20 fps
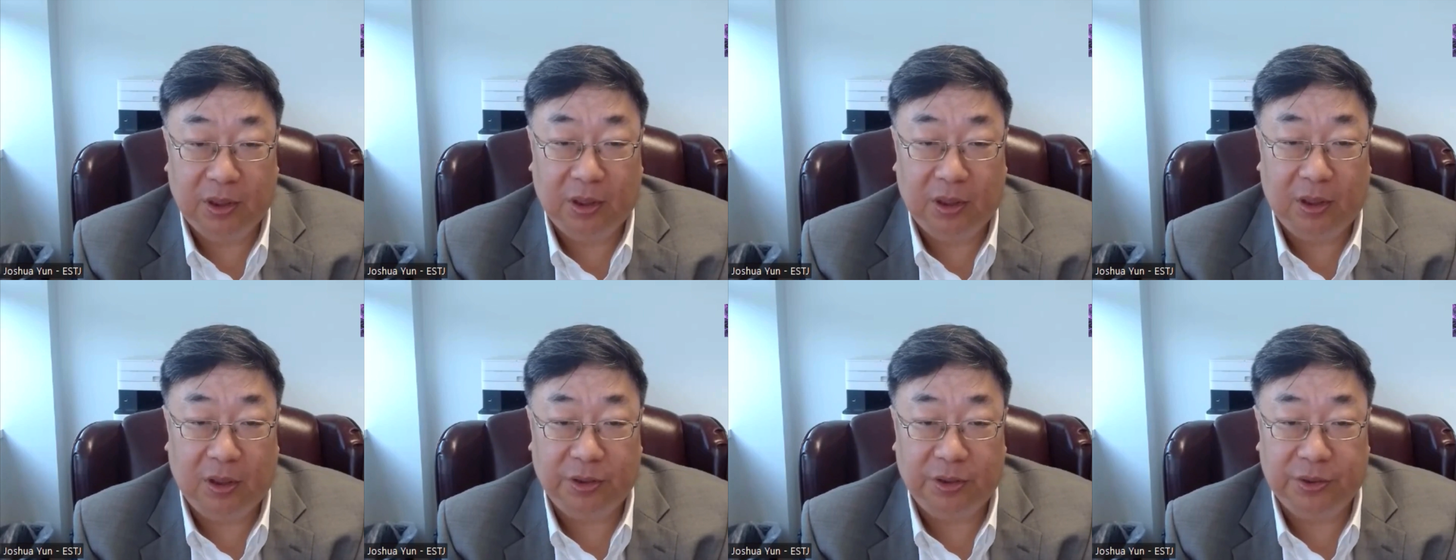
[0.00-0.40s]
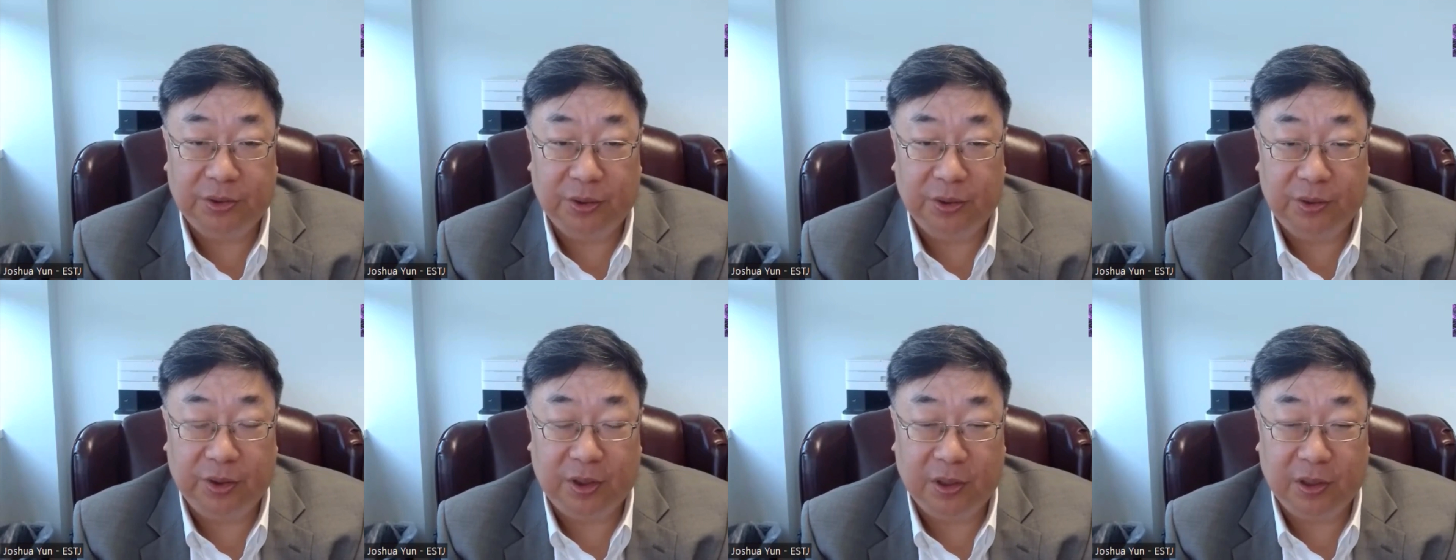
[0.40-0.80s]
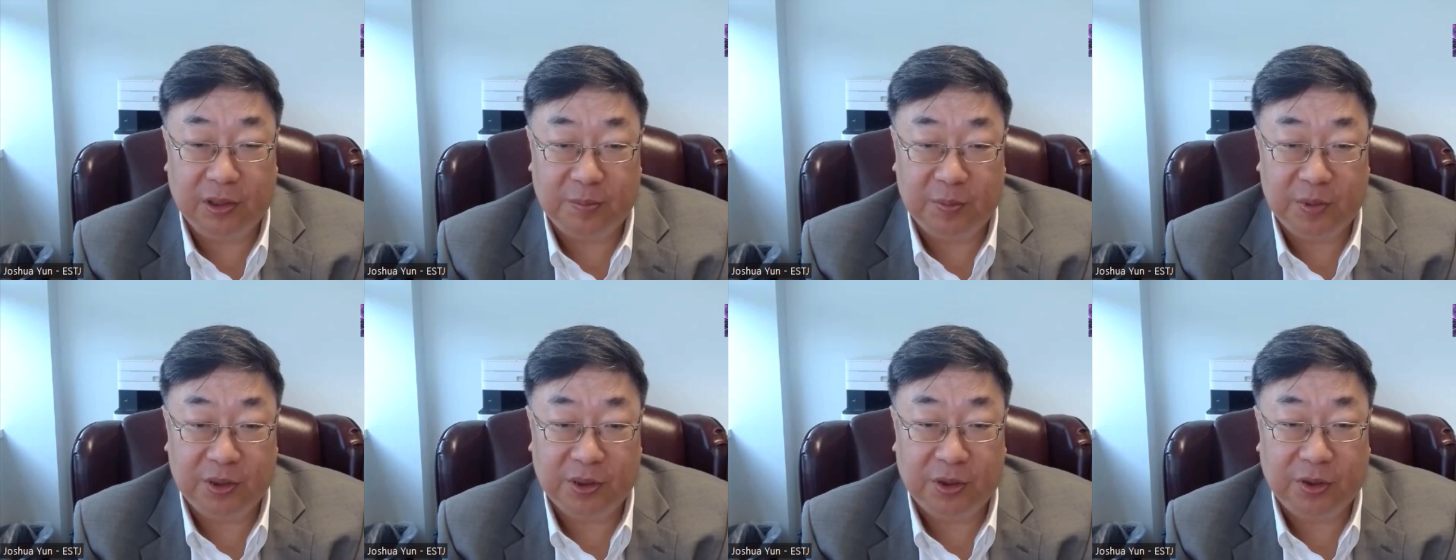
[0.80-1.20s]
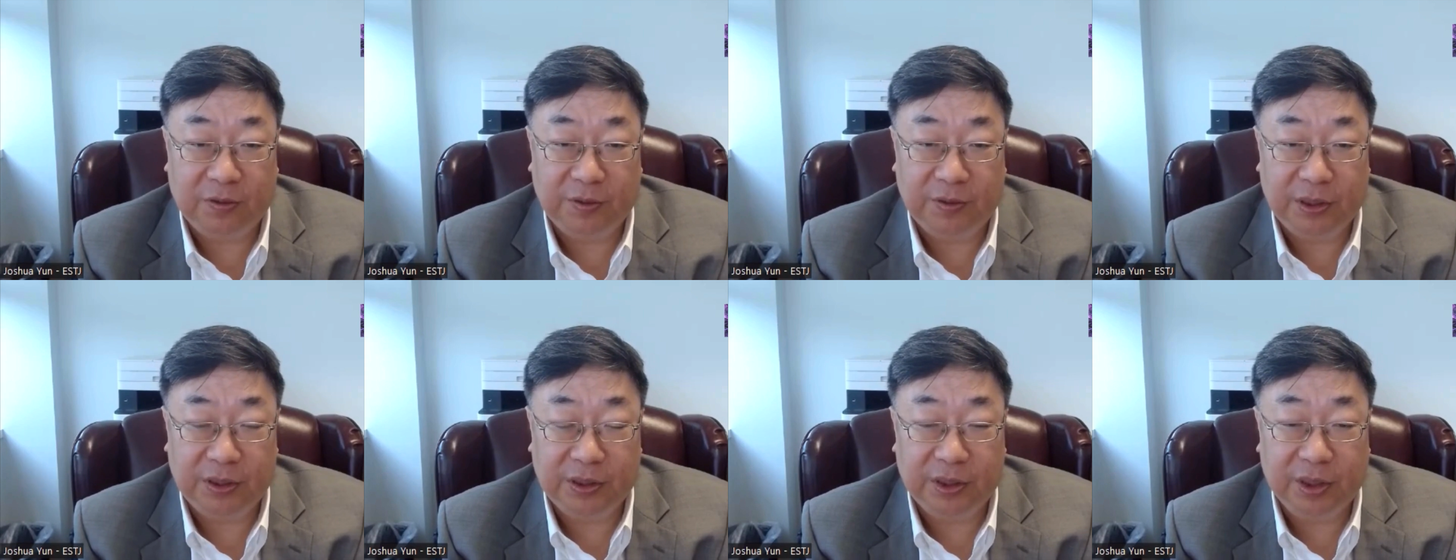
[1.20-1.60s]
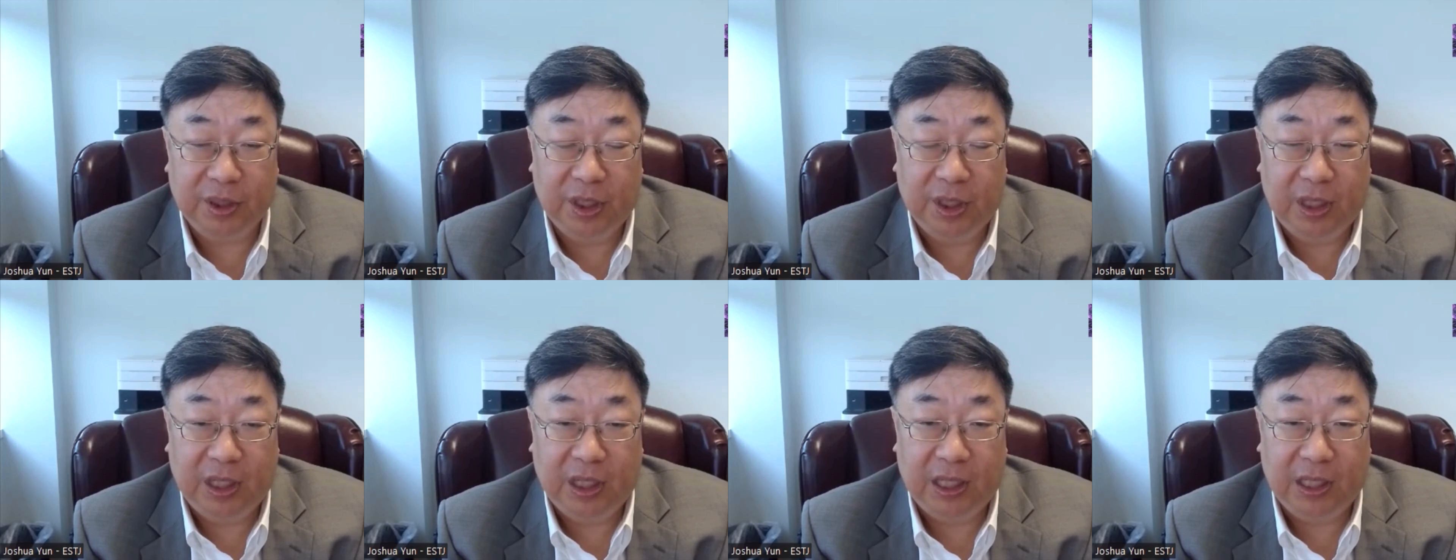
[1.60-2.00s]
also the customer service,
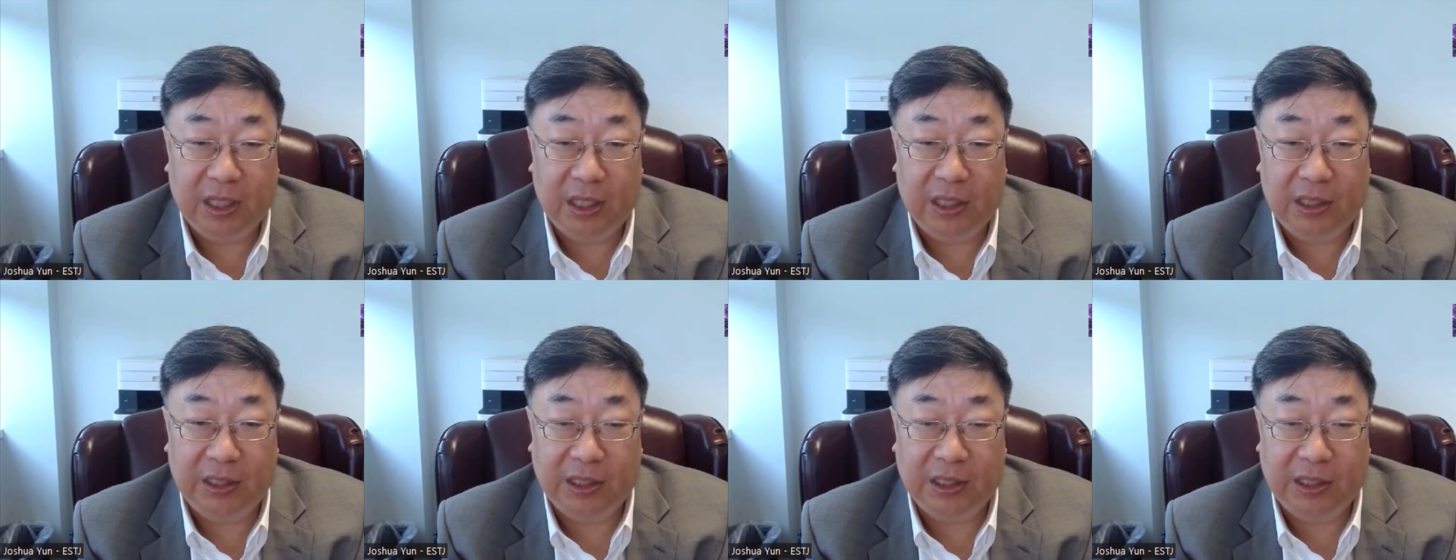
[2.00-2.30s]
and